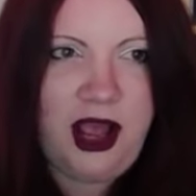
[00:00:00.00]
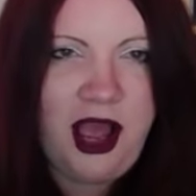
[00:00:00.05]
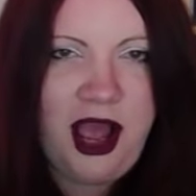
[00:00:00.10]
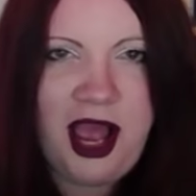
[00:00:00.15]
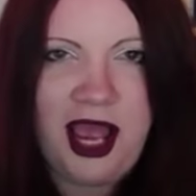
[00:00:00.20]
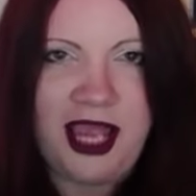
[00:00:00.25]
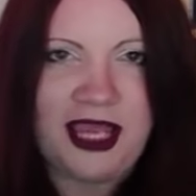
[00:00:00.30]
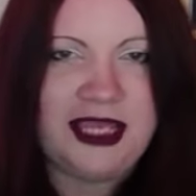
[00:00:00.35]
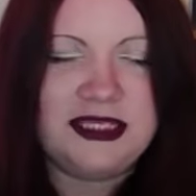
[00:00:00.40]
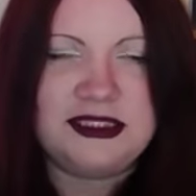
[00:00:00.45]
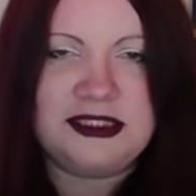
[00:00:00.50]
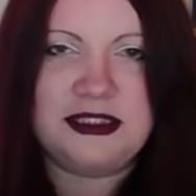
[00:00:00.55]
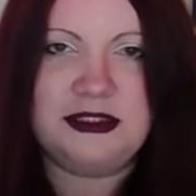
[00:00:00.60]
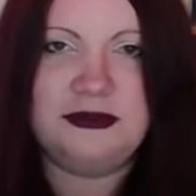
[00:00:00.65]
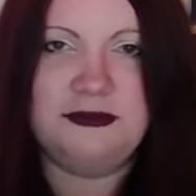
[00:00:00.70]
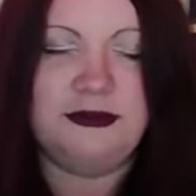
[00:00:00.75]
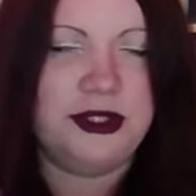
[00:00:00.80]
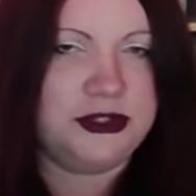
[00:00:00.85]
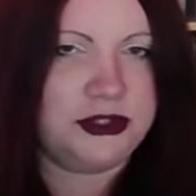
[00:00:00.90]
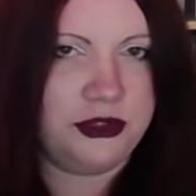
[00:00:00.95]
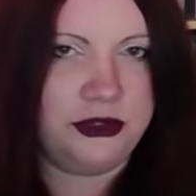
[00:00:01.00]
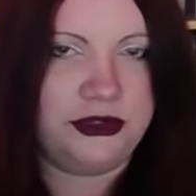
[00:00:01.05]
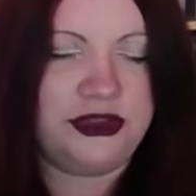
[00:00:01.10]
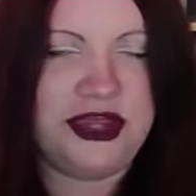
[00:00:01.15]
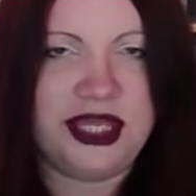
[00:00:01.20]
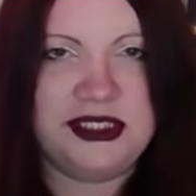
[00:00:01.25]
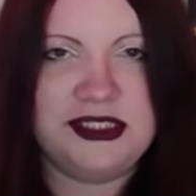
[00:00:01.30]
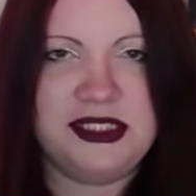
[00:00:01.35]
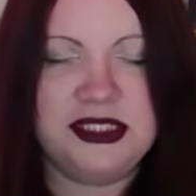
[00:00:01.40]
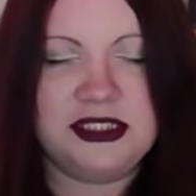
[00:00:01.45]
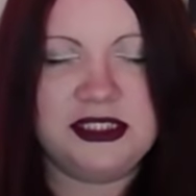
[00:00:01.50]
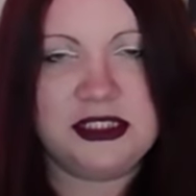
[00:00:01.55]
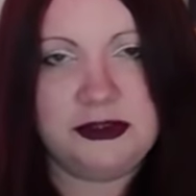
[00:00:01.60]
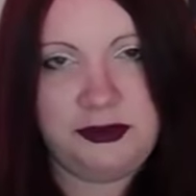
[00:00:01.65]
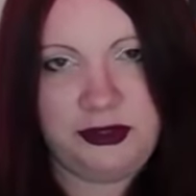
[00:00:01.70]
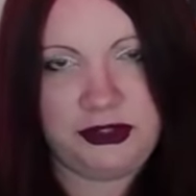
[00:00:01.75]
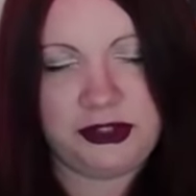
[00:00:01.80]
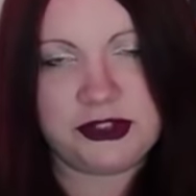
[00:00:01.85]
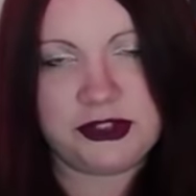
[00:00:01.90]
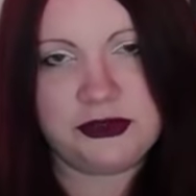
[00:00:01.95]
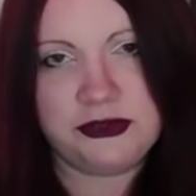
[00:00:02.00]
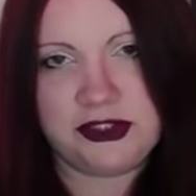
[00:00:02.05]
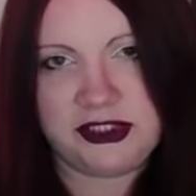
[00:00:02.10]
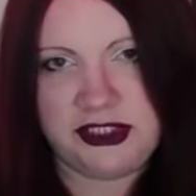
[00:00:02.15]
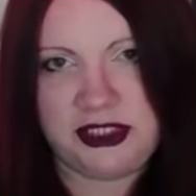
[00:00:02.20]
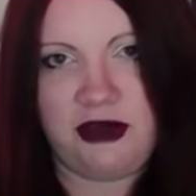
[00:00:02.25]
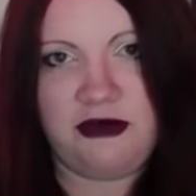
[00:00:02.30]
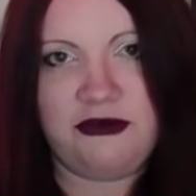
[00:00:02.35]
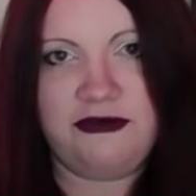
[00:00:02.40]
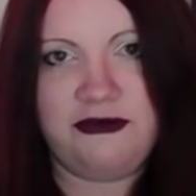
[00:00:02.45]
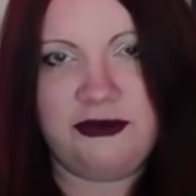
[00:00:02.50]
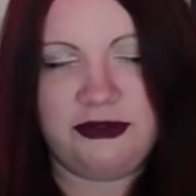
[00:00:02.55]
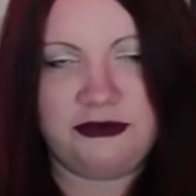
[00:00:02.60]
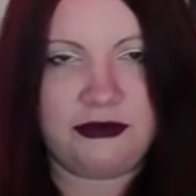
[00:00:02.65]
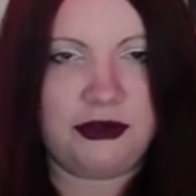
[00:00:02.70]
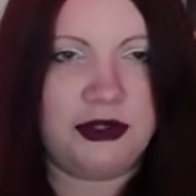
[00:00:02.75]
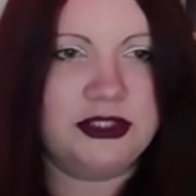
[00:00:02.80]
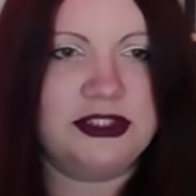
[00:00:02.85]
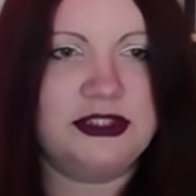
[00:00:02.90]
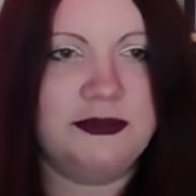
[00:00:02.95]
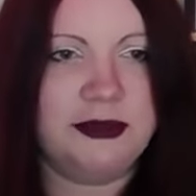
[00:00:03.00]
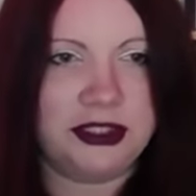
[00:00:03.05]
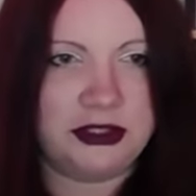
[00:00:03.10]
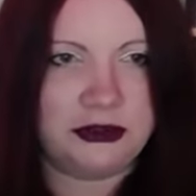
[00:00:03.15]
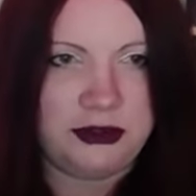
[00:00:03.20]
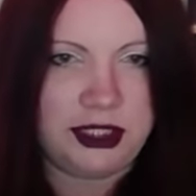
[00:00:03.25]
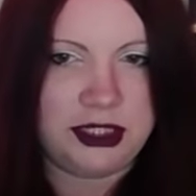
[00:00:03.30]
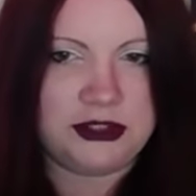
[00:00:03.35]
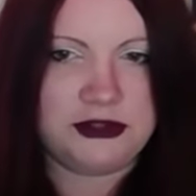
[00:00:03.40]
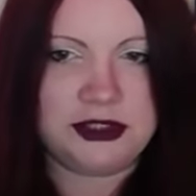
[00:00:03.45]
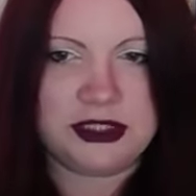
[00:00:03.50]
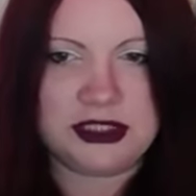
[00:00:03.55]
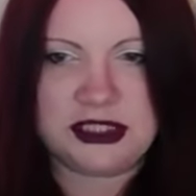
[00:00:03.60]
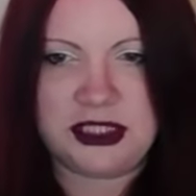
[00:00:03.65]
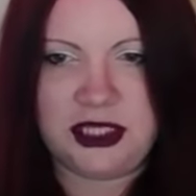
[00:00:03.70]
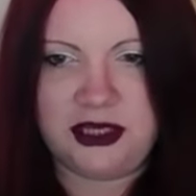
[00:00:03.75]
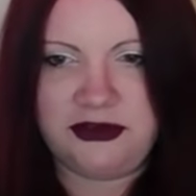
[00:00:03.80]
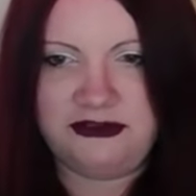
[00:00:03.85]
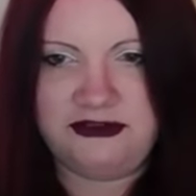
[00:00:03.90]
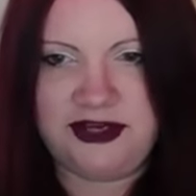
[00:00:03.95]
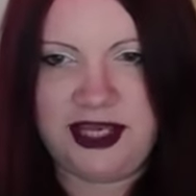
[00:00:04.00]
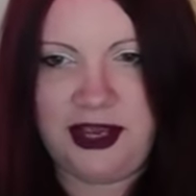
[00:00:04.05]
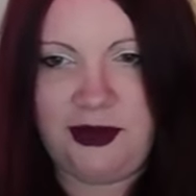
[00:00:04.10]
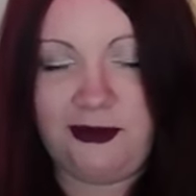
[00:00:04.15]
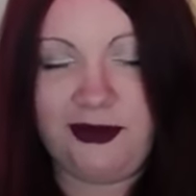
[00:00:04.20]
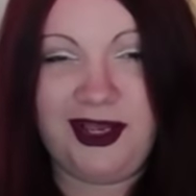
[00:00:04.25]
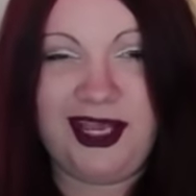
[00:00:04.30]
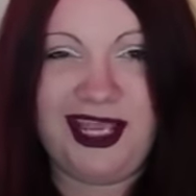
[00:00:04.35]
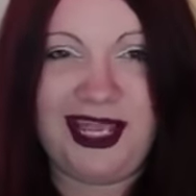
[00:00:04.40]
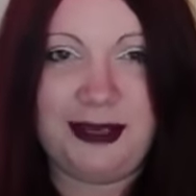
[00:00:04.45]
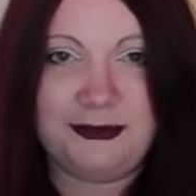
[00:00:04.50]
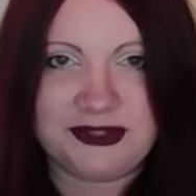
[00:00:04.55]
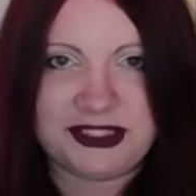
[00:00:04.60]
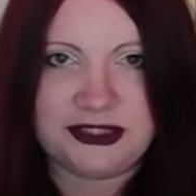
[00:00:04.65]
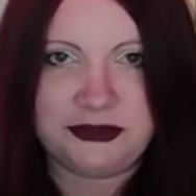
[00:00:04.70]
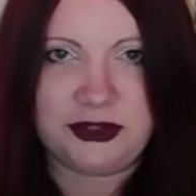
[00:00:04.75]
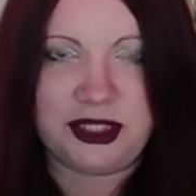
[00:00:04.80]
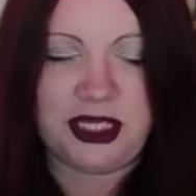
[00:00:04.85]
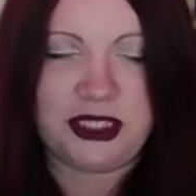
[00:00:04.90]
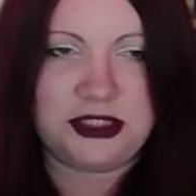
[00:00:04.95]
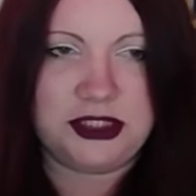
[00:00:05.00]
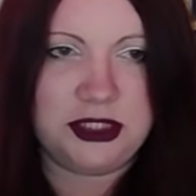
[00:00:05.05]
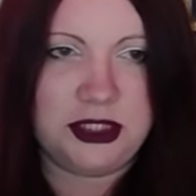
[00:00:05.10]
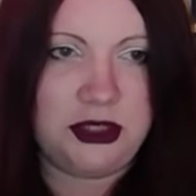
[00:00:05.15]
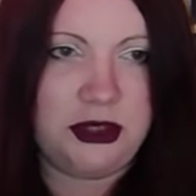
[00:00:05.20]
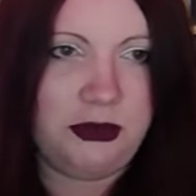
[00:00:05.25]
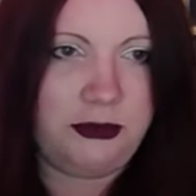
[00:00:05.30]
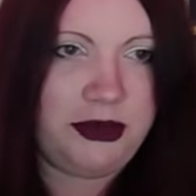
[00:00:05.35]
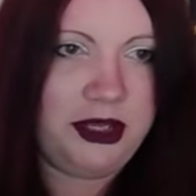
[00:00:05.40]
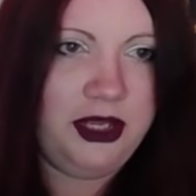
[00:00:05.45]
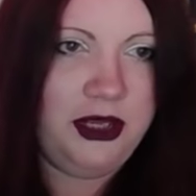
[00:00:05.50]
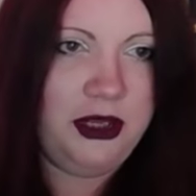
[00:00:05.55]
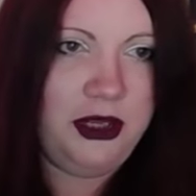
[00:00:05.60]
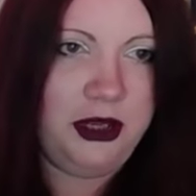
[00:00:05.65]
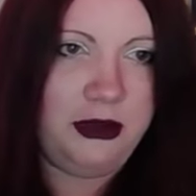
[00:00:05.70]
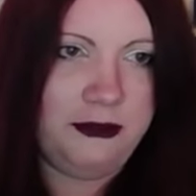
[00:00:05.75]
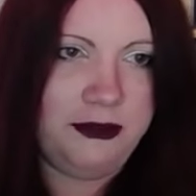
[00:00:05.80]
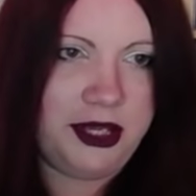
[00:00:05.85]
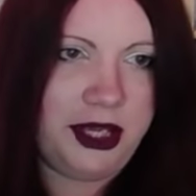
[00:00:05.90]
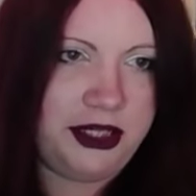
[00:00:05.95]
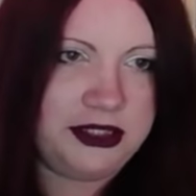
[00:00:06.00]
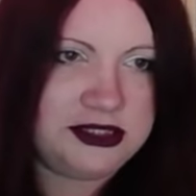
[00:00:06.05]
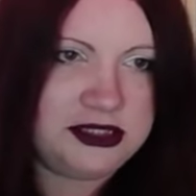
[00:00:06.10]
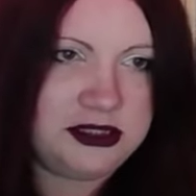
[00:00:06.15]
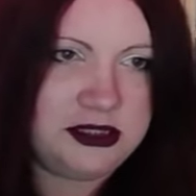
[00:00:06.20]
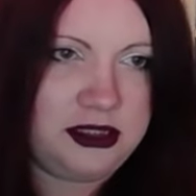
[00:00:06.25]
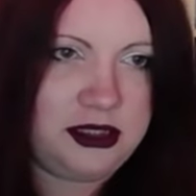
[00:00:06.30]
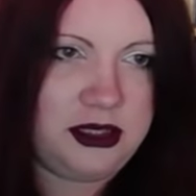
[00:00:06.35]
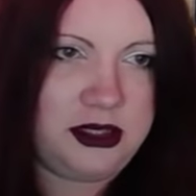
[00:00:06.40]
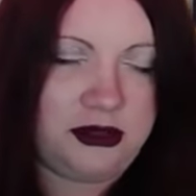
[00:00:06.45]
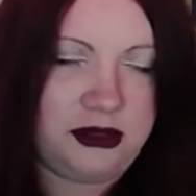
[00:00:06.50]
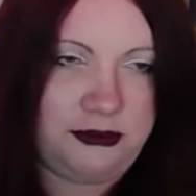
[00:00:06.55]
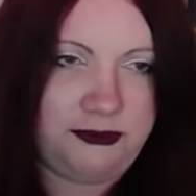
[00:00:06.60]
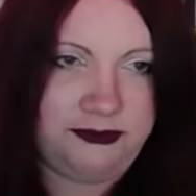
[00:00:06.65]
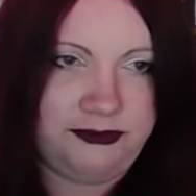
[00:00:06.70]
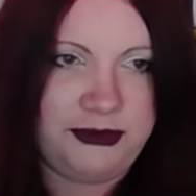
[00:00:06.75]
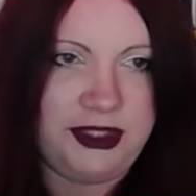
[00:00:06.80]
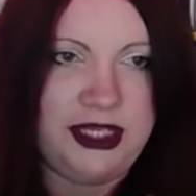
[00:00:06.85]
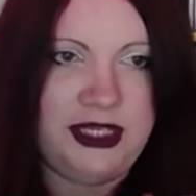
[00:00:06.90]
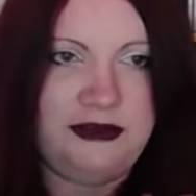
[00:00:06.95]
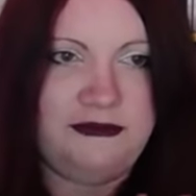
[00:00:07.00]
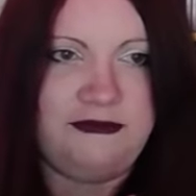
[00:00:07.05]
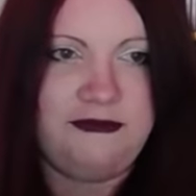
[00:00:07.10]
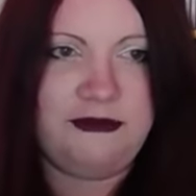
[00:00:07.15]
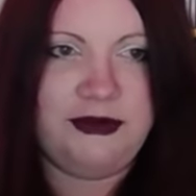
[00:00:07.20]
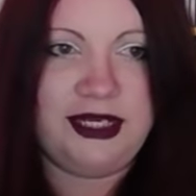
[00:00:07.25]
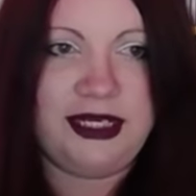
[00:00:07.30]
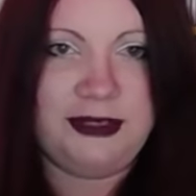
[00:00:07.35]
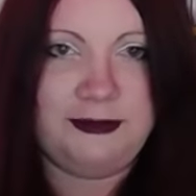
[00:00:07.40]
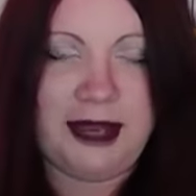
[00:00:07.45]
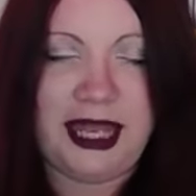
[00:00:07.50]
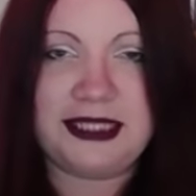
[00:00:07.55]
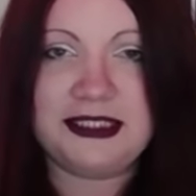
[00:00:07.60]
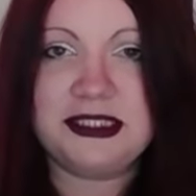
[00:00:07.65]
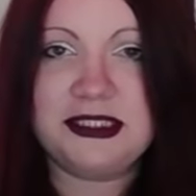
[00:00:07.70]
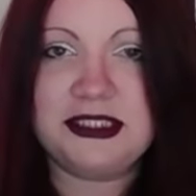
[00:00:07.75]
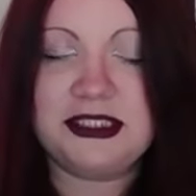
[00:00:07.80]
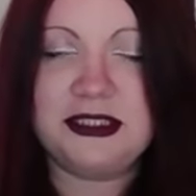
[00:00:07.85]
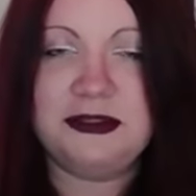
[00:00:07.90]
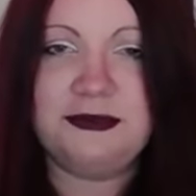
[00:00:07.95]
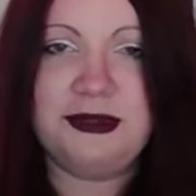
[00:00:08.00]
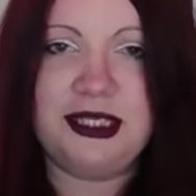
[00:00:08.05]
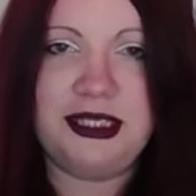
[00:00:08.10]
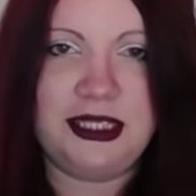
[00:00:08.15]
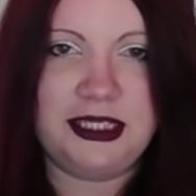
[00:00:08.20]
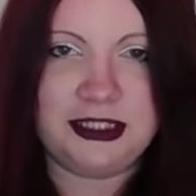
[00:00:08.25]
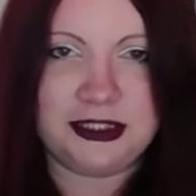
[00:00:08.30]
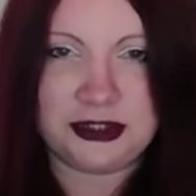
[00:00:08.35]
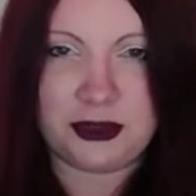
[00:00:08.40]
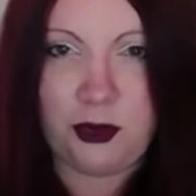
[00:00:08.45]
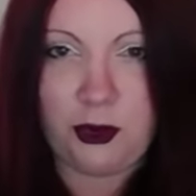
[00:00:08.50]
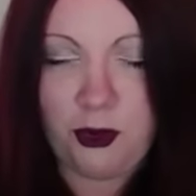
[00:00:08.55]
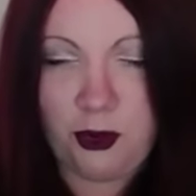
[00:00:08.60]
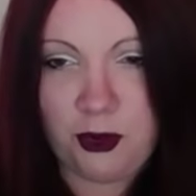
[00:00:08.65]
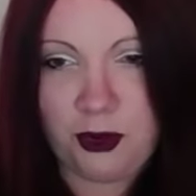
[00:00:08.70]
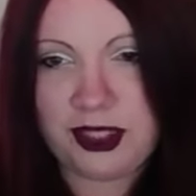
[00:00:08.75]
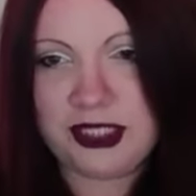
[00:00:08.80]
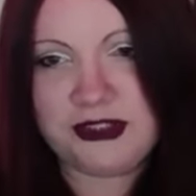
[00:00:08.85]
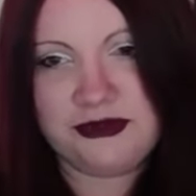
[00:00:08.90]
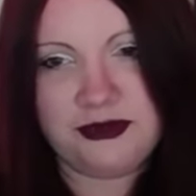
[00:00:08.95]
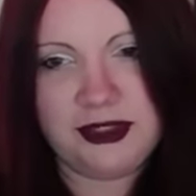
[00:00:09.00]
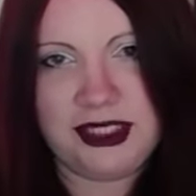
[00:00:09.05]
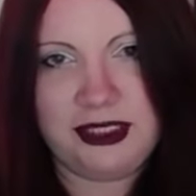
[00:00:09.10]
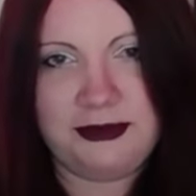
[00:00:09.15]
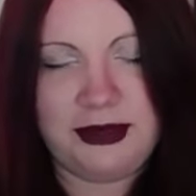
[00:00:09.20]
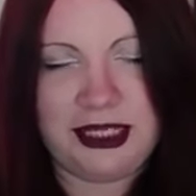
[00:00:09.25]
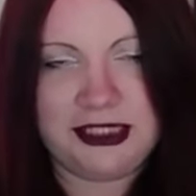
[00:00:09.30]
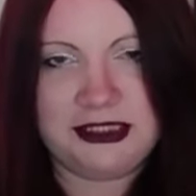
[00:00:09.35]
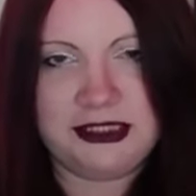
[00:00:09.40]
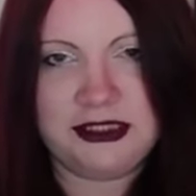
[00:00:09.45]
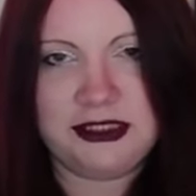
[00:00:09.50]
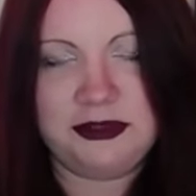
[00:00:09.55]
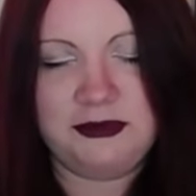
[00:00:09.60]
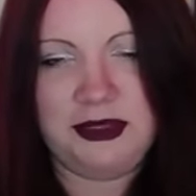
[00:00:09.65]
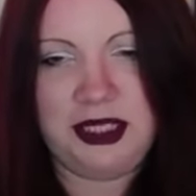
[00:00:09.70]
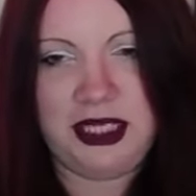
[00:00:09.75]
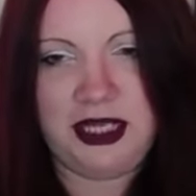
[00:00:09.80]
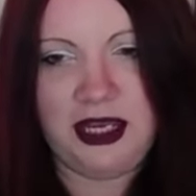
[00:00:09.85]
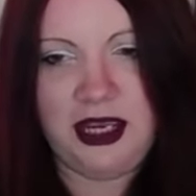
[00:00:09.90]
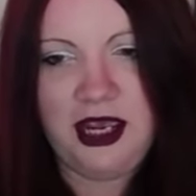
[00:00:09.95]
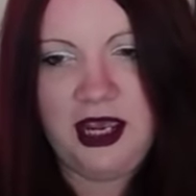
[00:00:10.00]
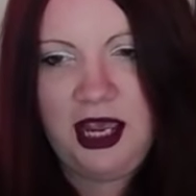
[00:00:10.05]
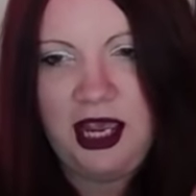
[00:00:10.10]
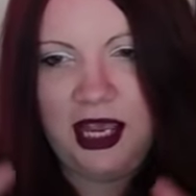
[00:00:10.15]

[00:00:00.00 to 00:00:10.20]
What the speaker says: highest, most authentic spiritual self with regards to my creatrix life now. I am still catching up, but it really matters to me. It's always really mattered to me.